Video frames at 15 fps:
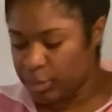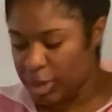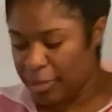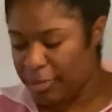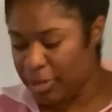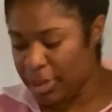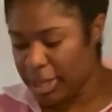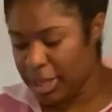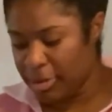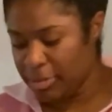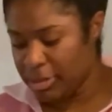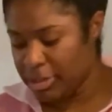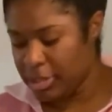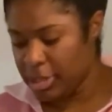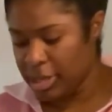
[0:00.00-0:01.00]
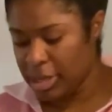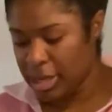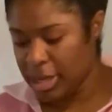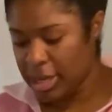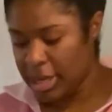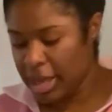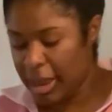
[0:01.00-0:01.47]
I felt like
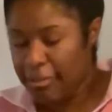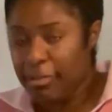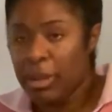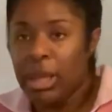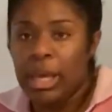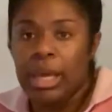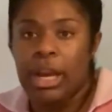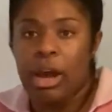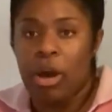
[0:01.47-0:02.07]
it